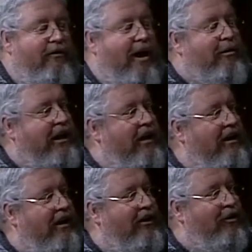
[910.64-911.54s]
family
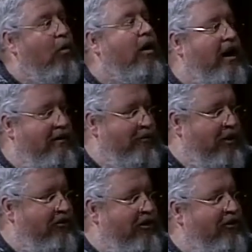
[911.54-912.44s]
in Oregon, for
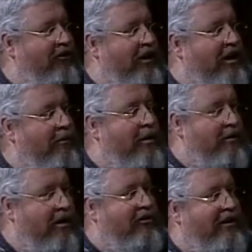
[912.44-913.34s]
instance, and my
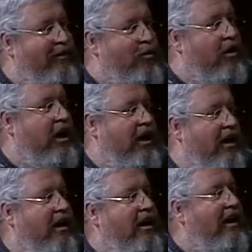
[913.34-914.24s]
parents live in Oregon, and